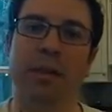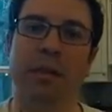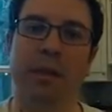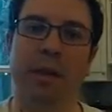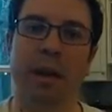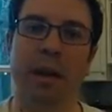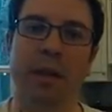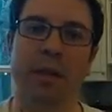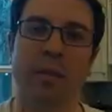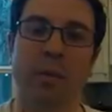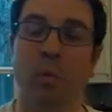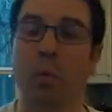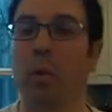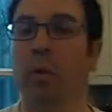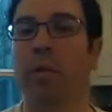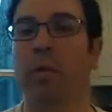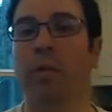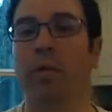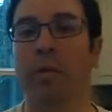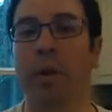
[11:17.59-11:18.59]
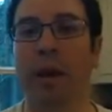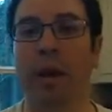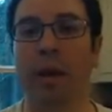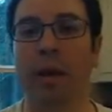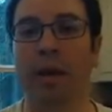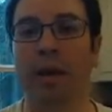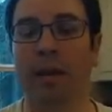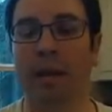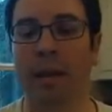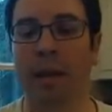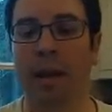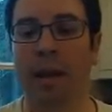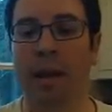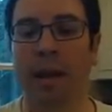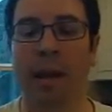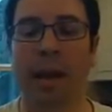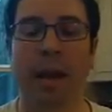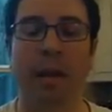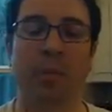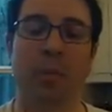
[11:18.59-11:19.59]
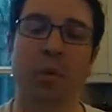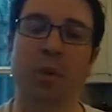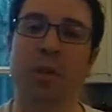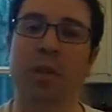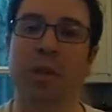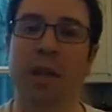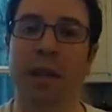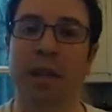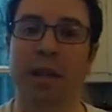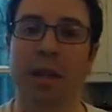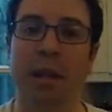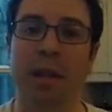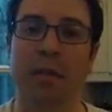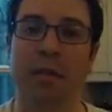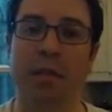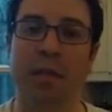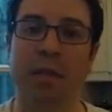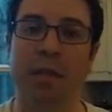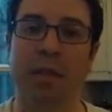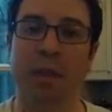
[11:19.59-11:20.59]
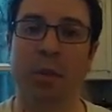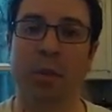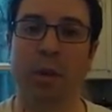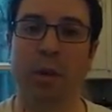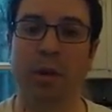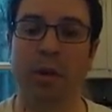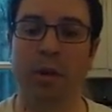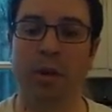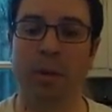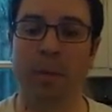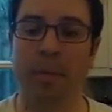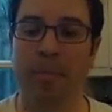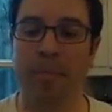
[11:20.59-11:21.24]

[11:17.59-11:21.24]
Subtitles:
the guys that work the bay and appreciate and love it just like we do.